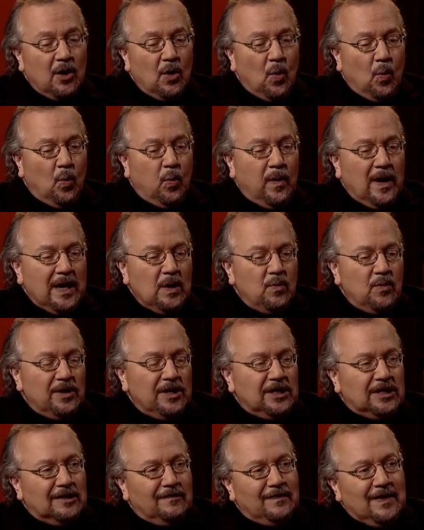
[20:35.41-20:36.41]
we
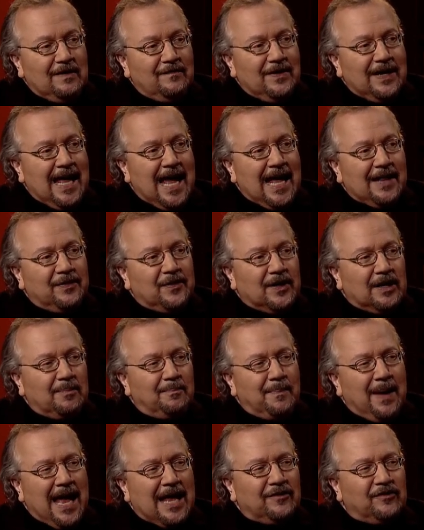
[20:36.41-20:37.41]
wouldn't have even had the
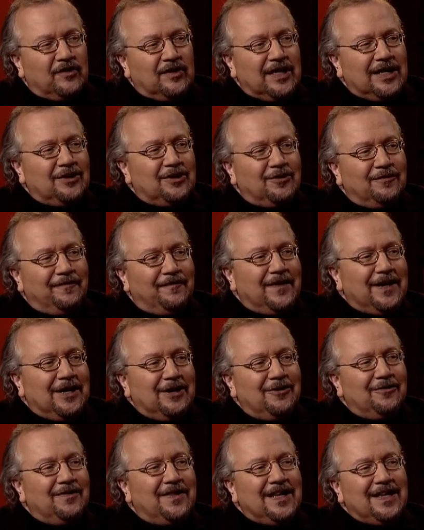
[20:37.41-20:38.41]
capacity to
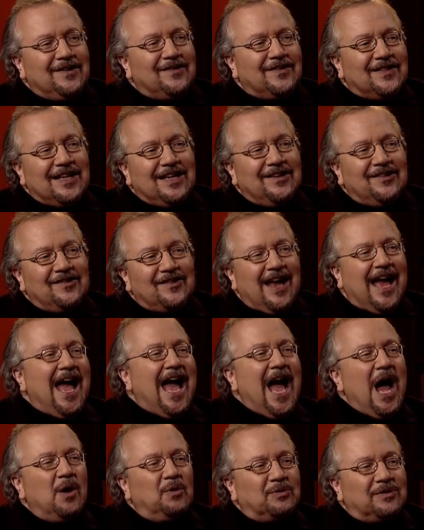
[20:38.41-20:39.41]
figure these things
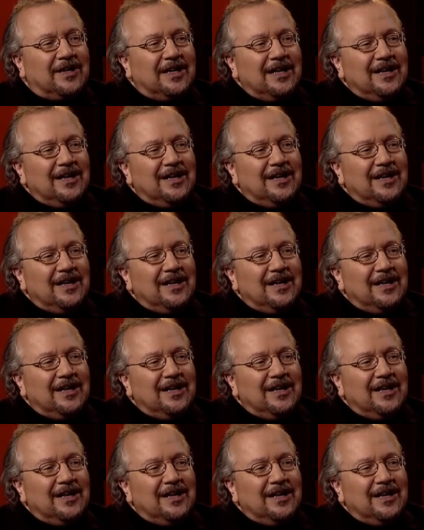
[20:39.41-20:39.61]
out.